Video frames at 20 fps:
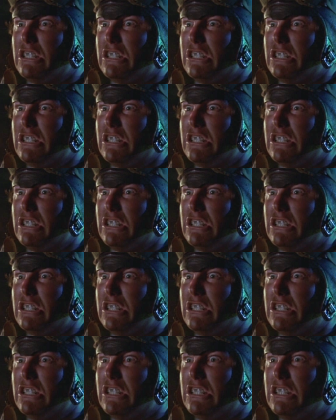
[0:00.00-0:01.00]
provokes
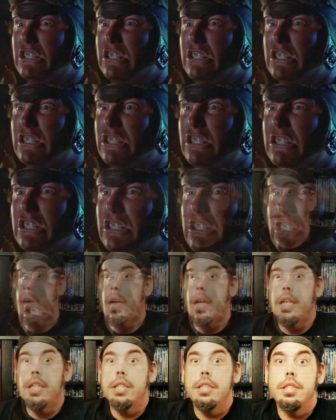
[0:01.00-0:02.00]
Tommy into
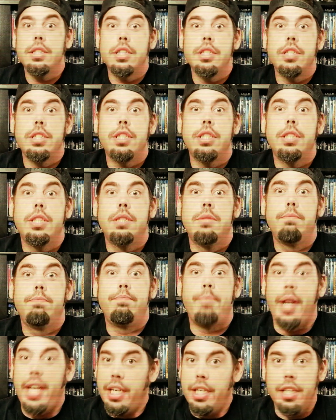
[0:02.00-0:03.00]
fucking just
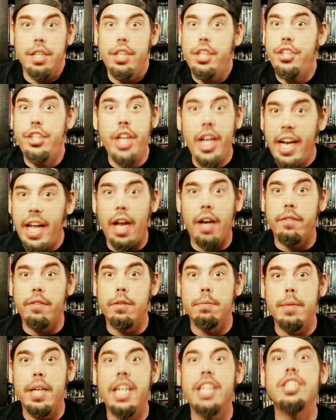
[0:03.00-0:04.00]
beating the shit out of
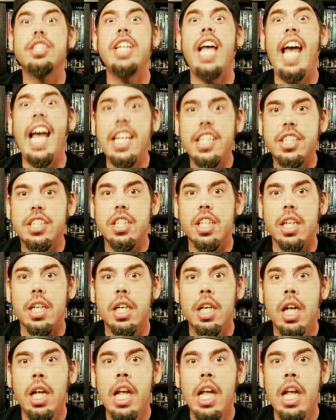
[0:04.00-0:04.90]
him, and it's excellent.